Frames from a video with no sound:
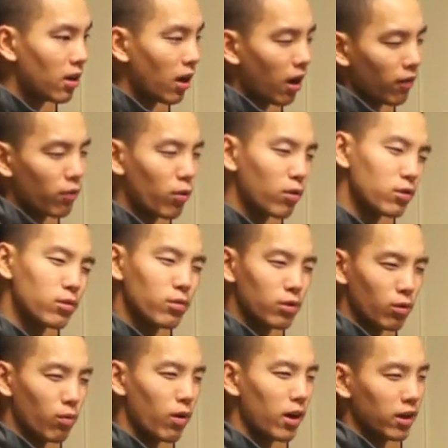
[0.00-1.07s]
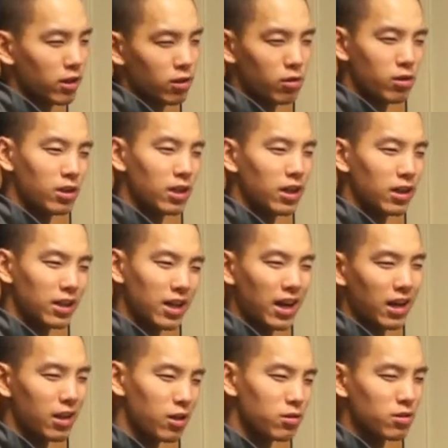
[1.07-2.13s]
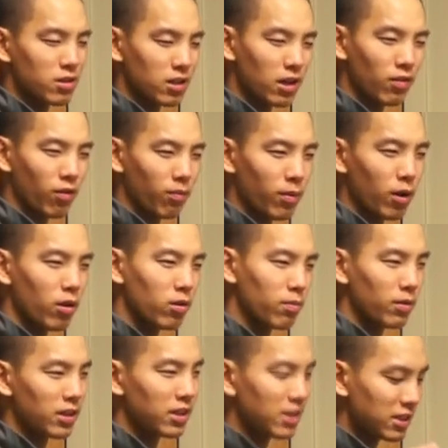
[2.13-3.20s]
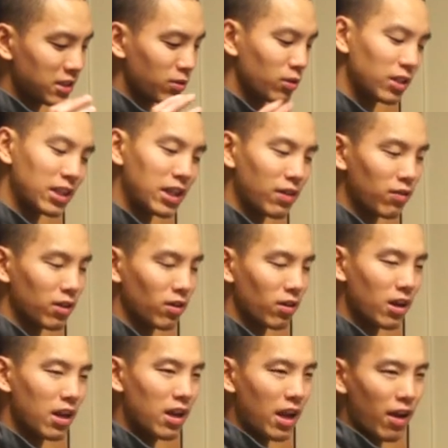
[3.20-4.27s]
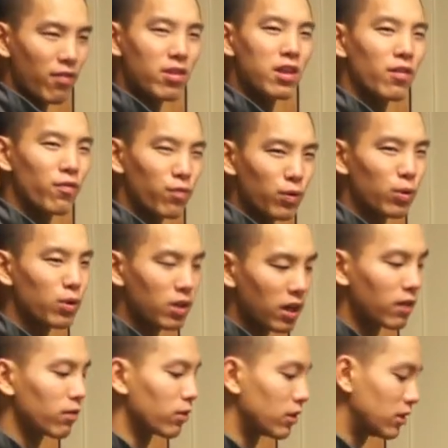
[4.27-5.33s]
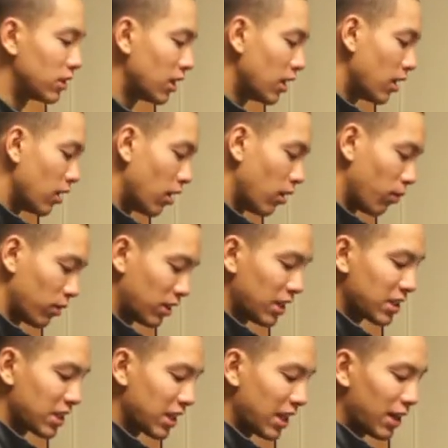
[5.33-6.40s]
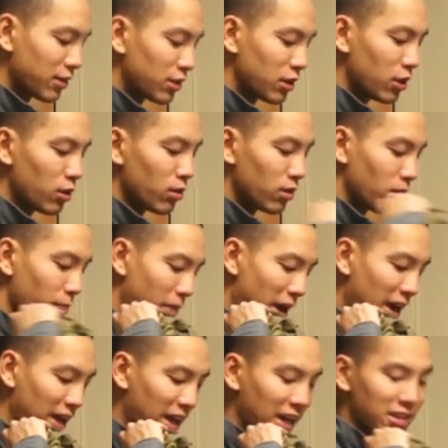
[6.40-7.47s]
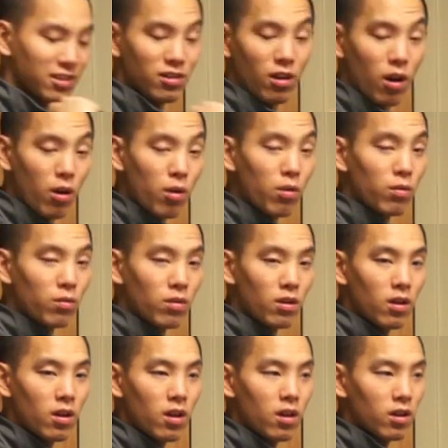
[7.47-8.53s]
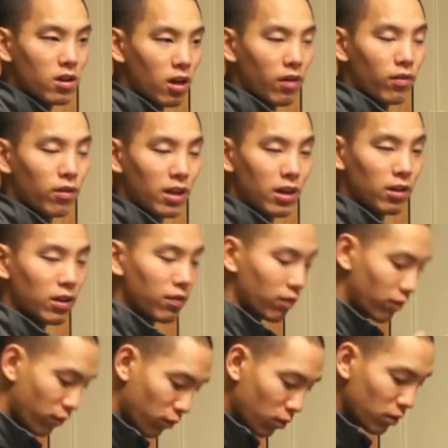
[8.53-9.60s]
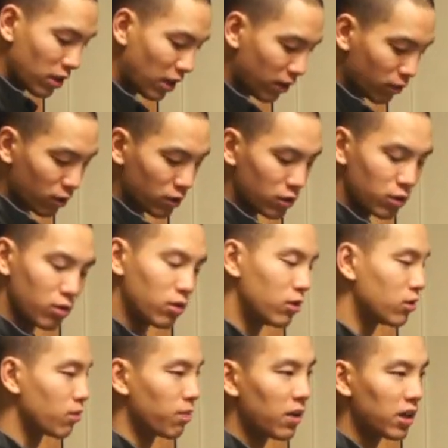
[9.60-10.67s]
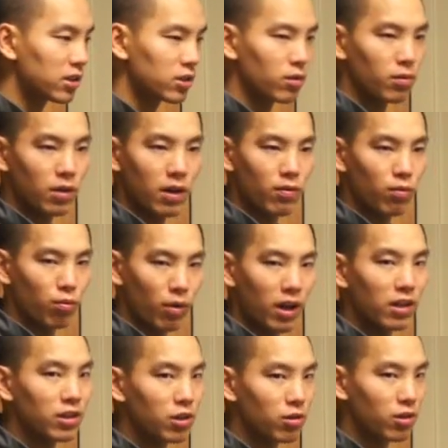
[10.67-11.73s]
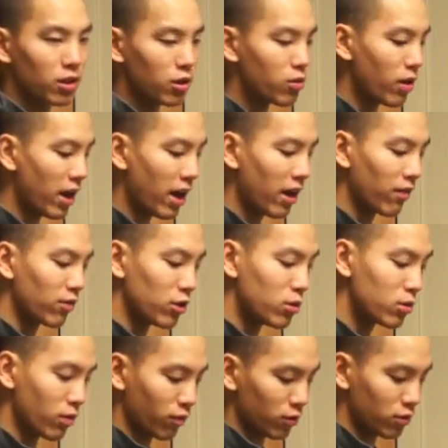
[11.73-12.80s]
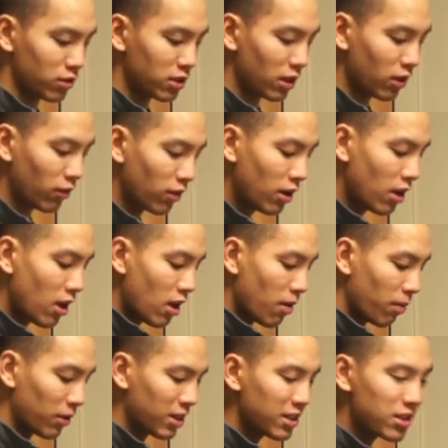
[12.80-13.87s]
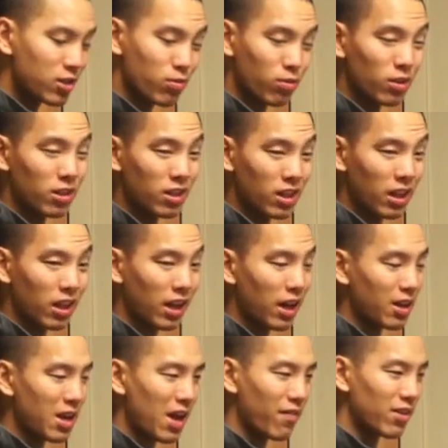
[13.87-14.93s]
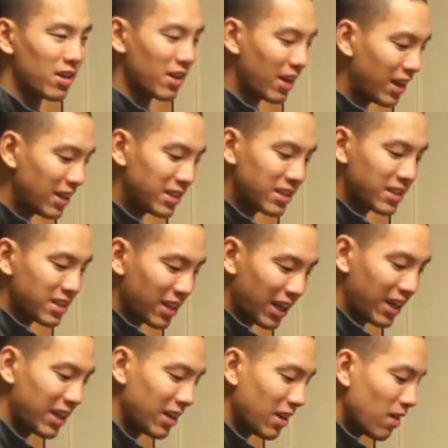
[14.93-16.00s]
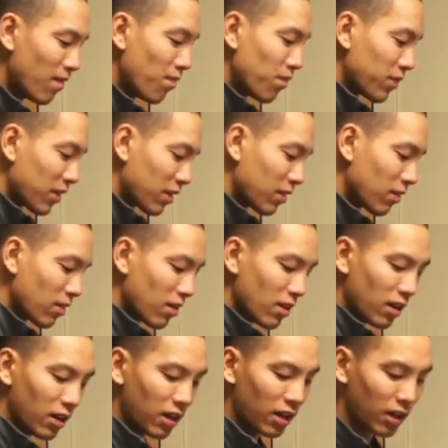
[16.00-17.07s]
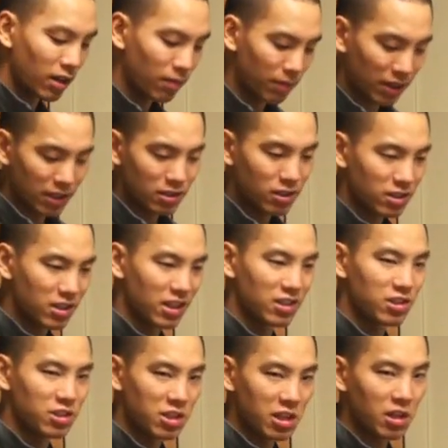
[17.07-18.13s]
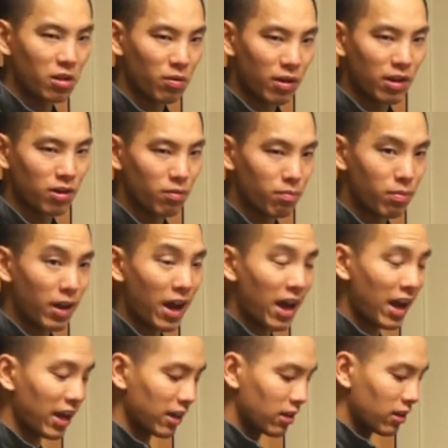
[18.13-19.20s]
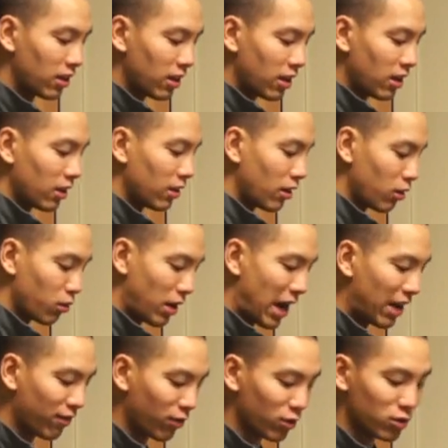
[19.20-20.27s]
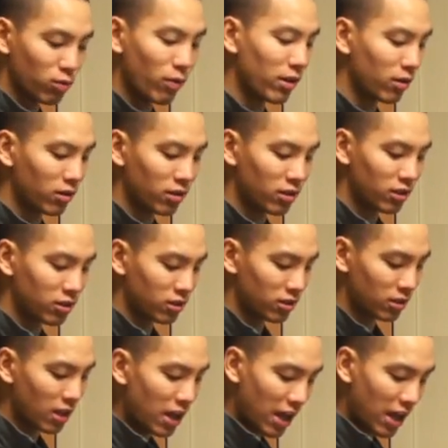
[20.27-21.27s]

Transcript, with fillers: Of course, when you're walking, you can kind of use it to cover both, but it doesn't really give it everything full coverage. What this allows you to do, the bag has its own cover that'll give it full coverage. You can use your poncho, whatever rain gear that you have, and use it for yourself. But this is really going to allow you to have a nice tight, I guess you could say, seal around the bag in, you know, adverse weather conditions.